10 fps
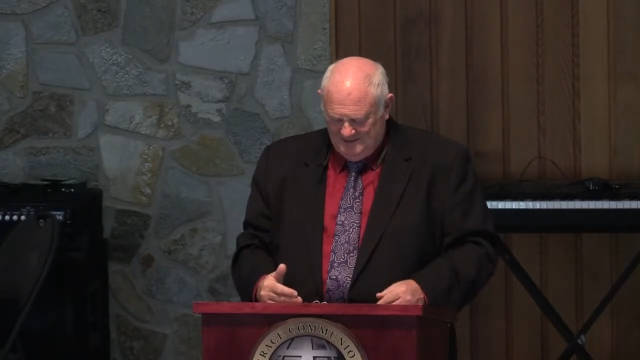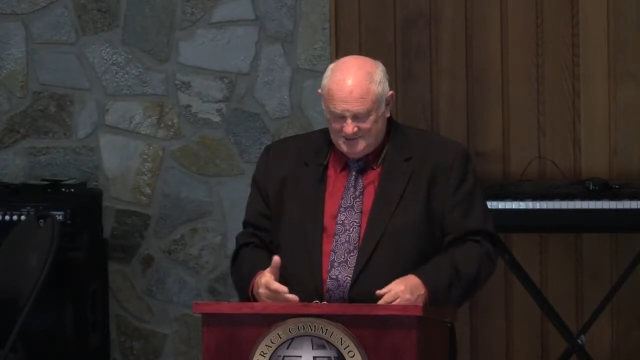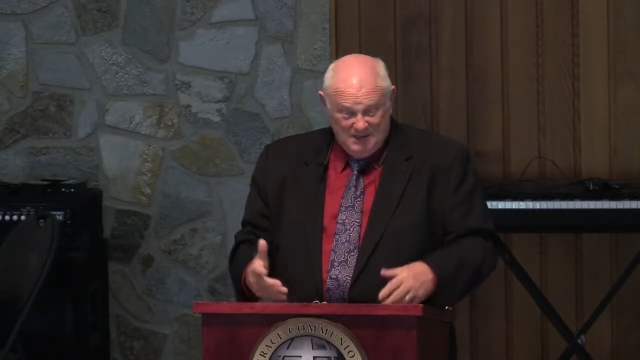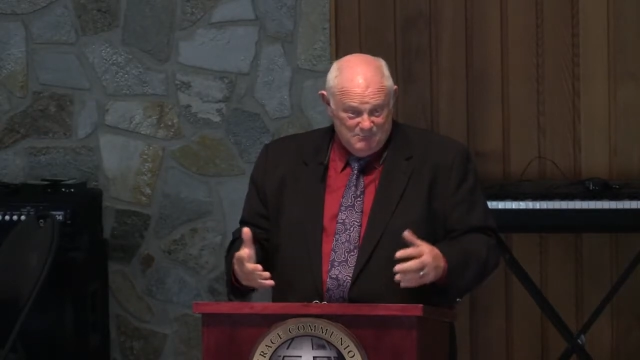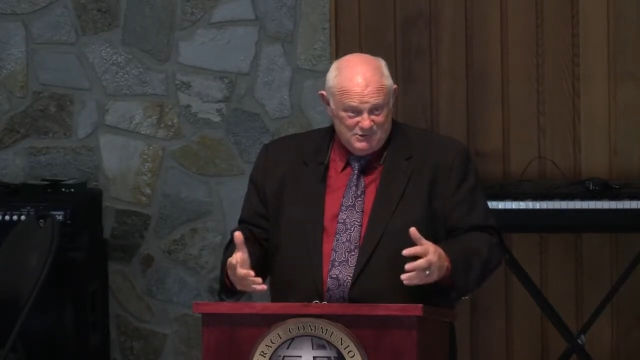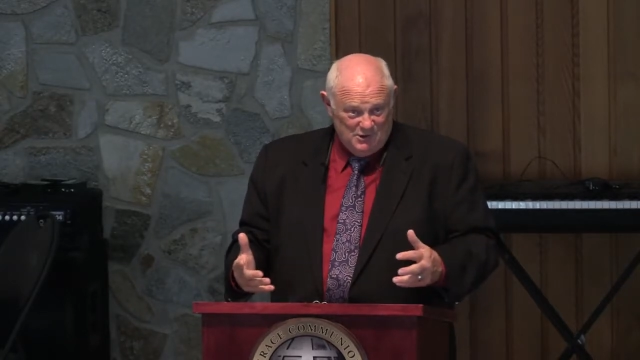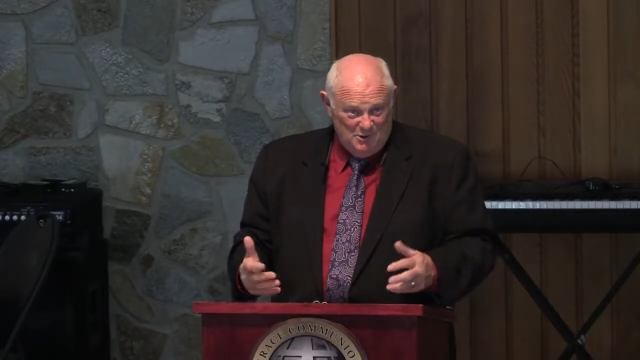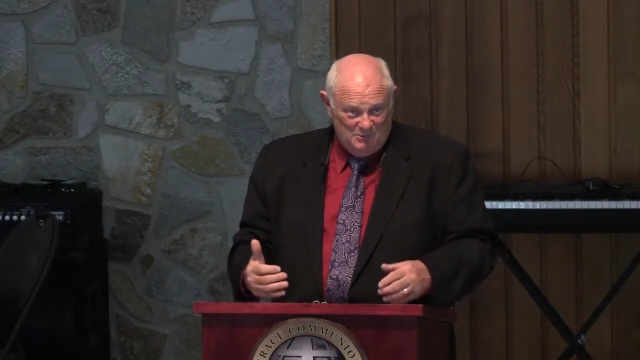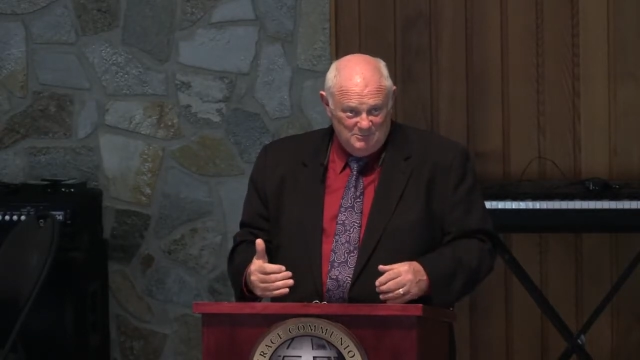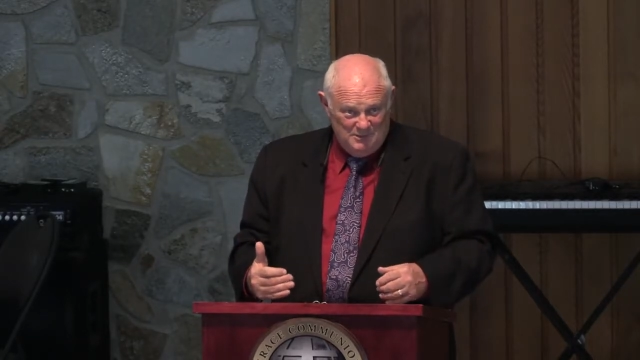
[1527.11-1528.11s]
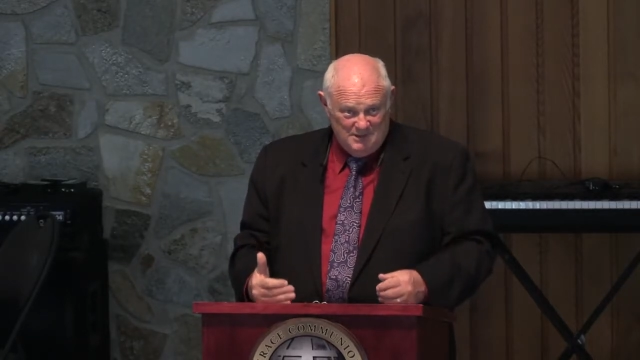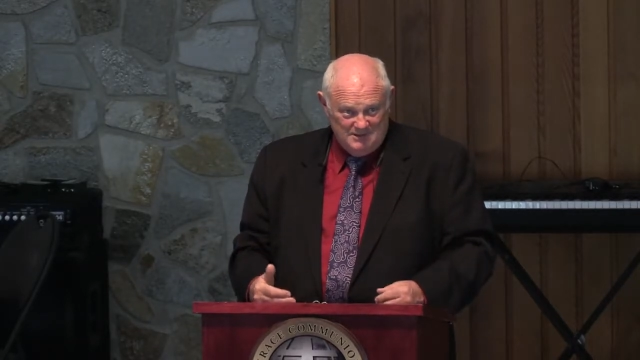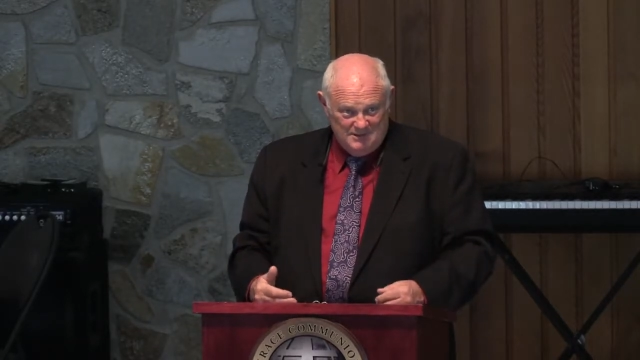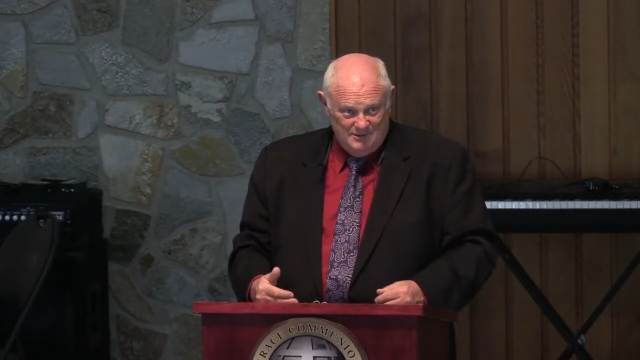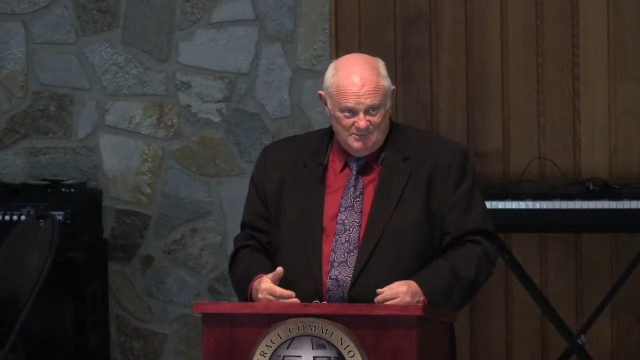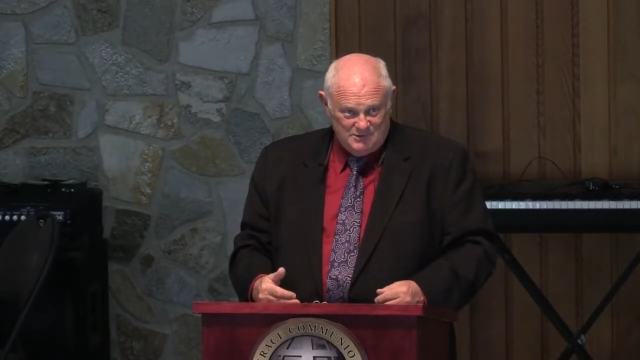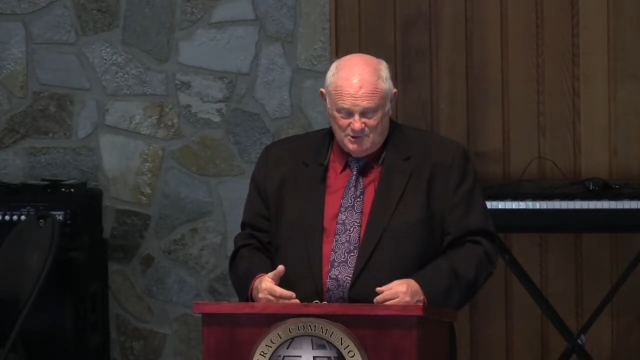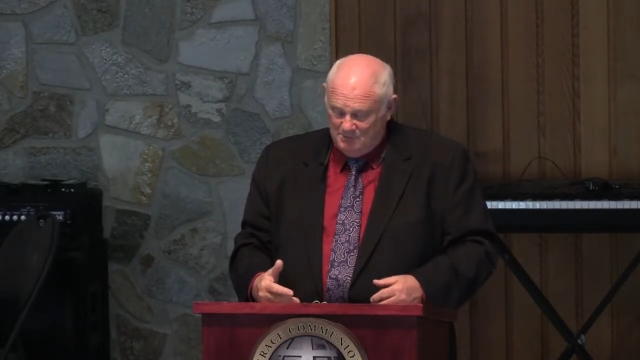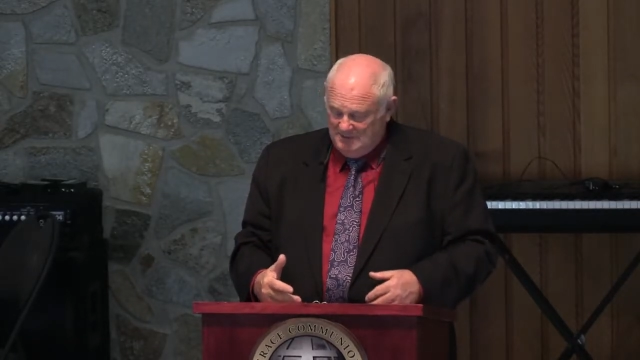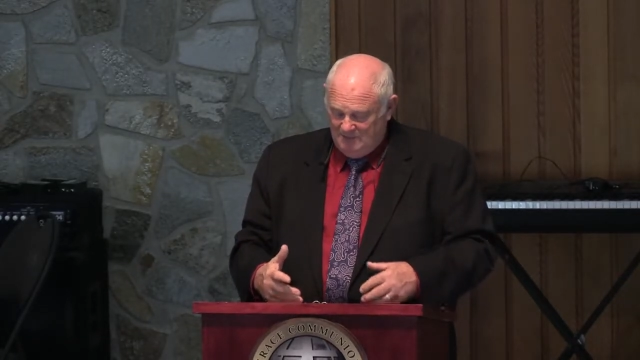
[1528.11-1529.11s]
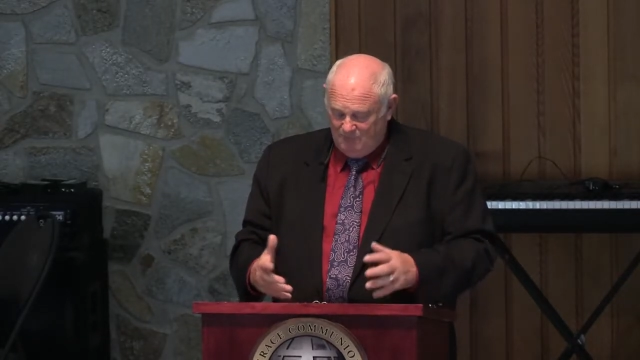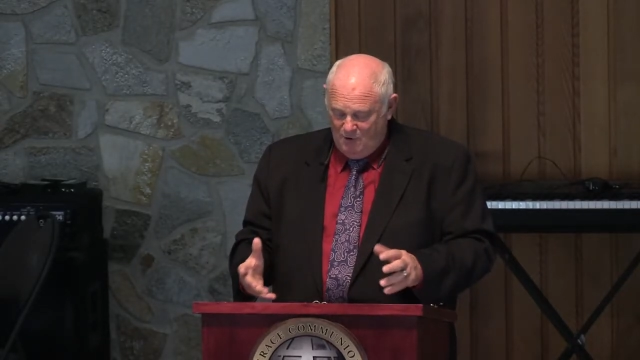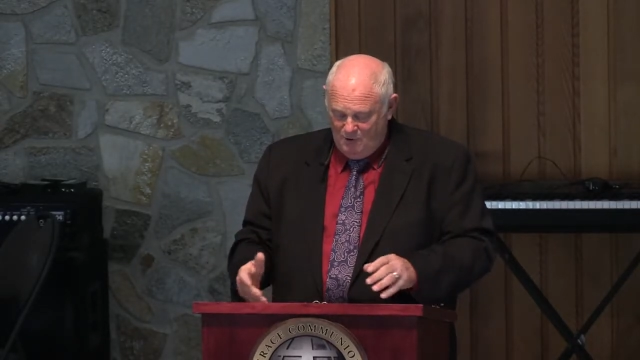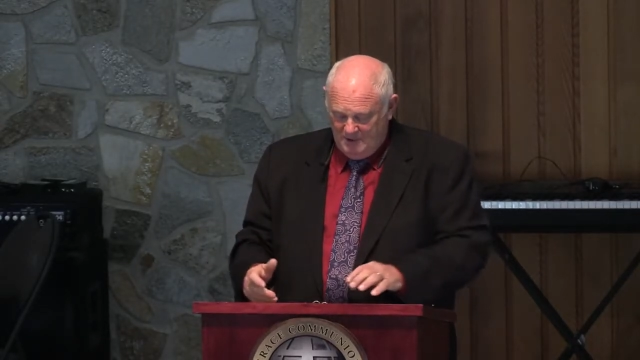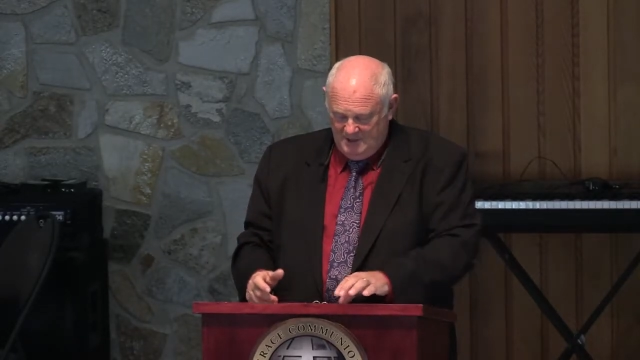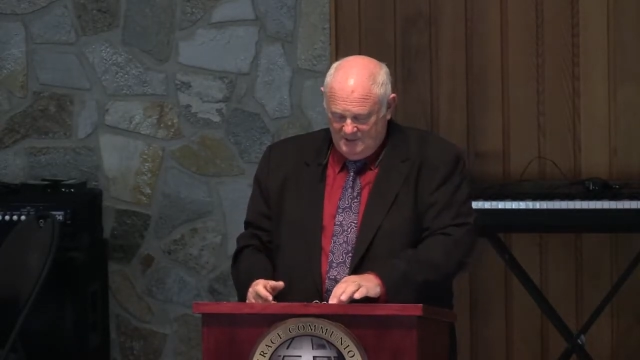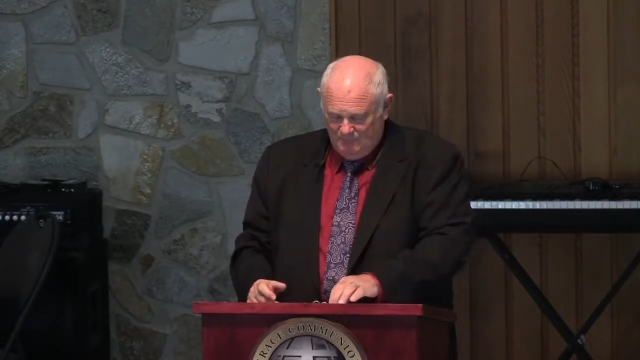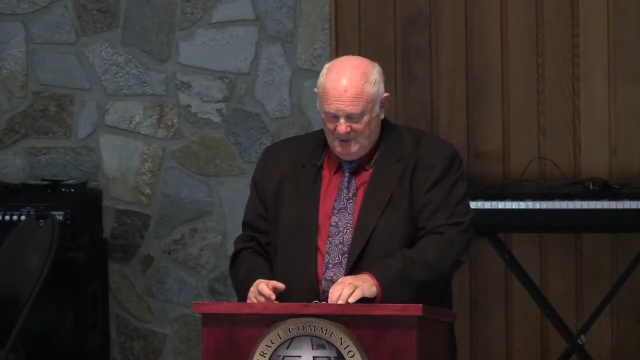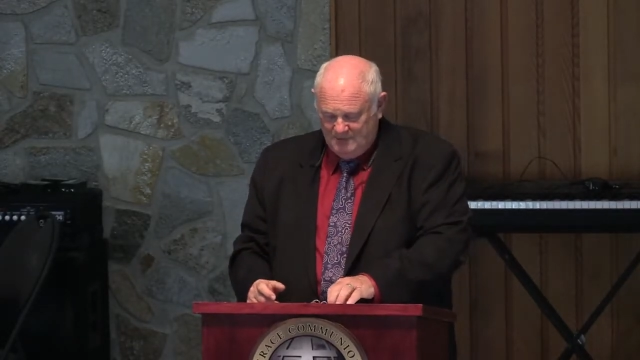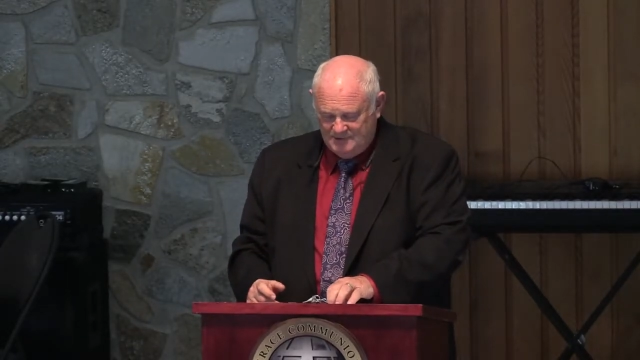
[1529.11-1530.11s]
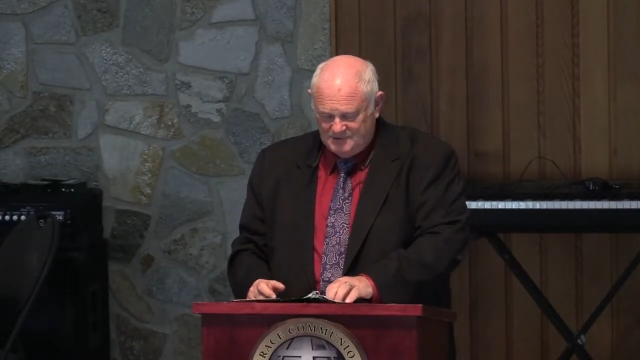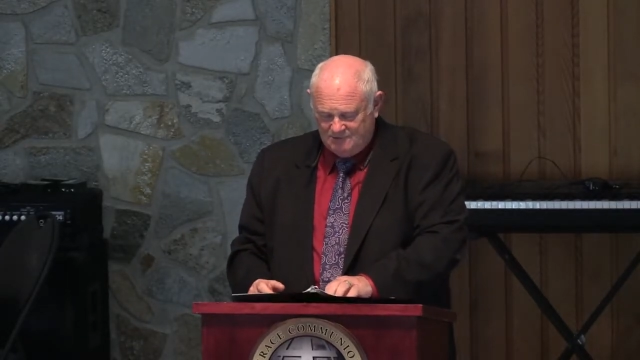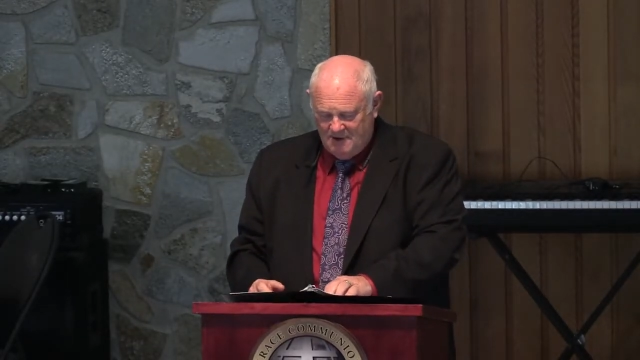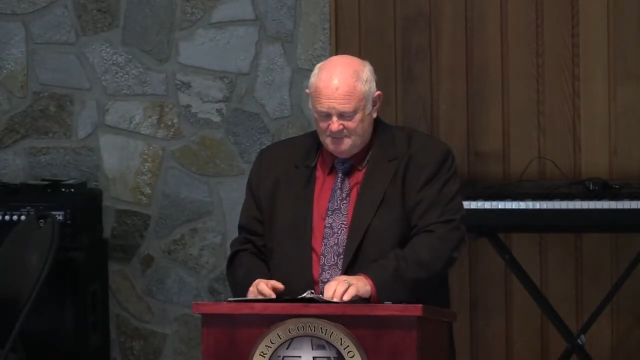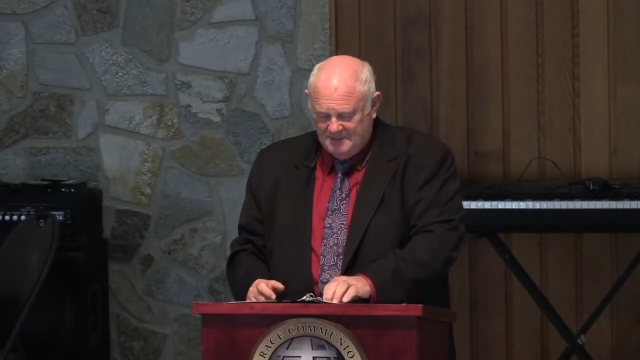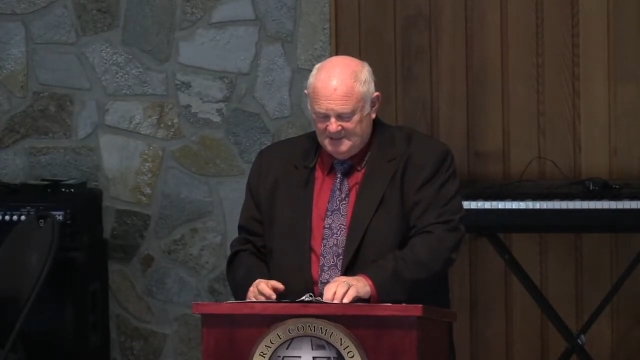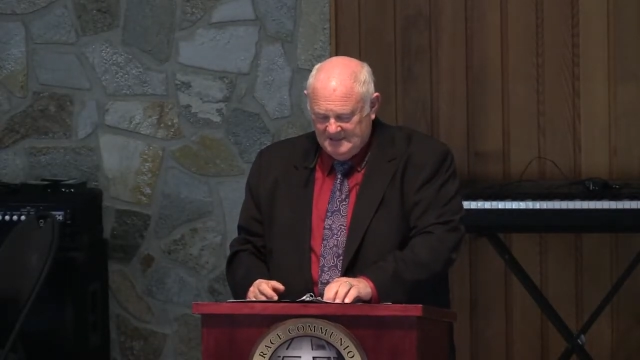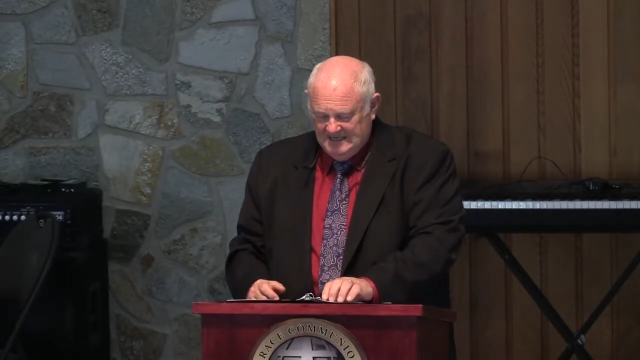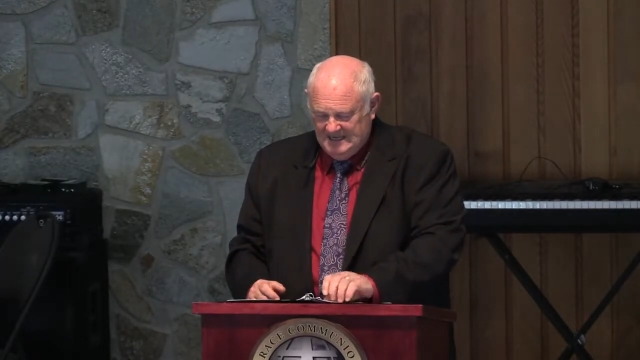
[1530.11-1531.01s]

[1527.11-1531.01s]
Same result, but you were totally wrong in the way you described it.